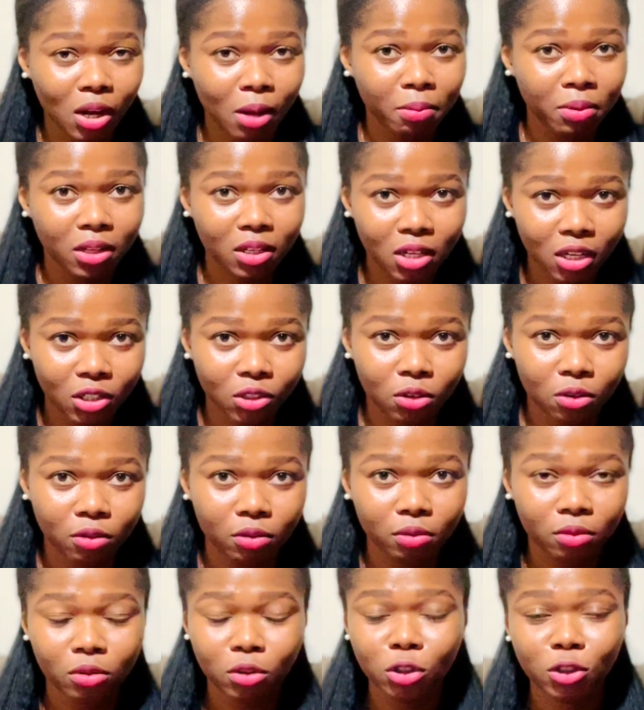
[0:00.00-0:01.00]
application.
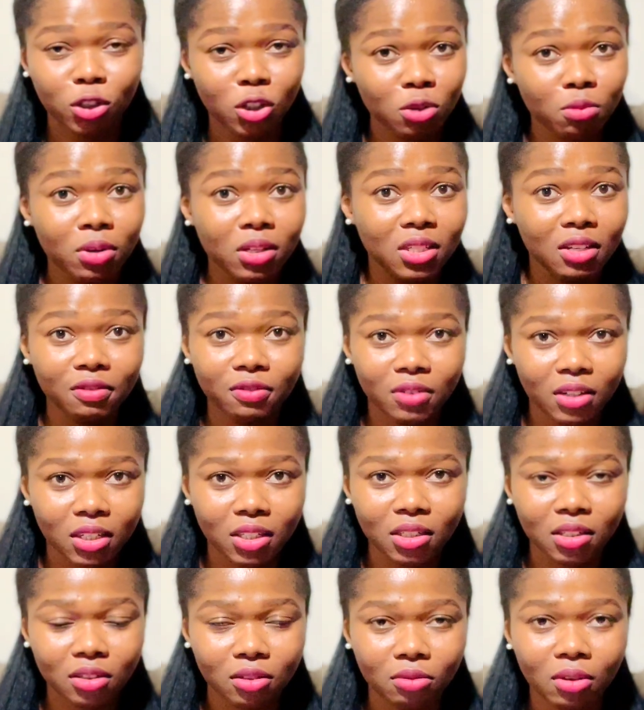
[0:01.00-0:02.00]
It shouldn't be
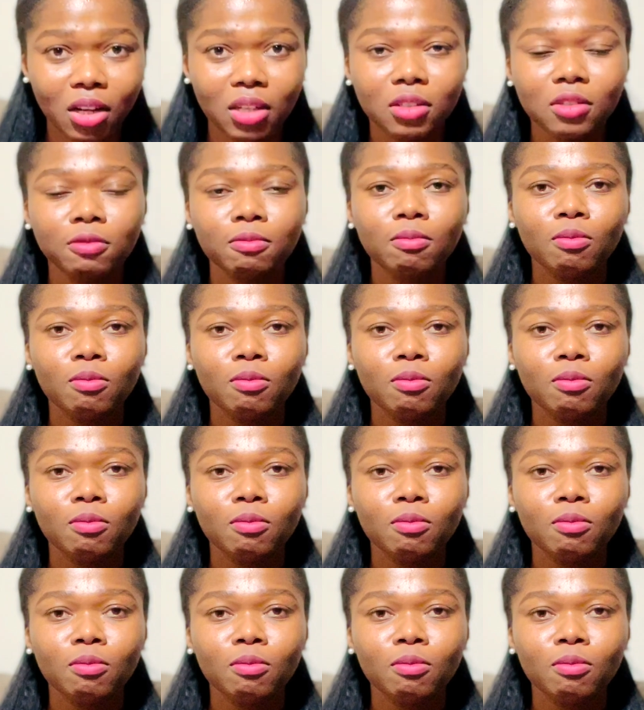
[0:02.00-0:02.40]
different, right?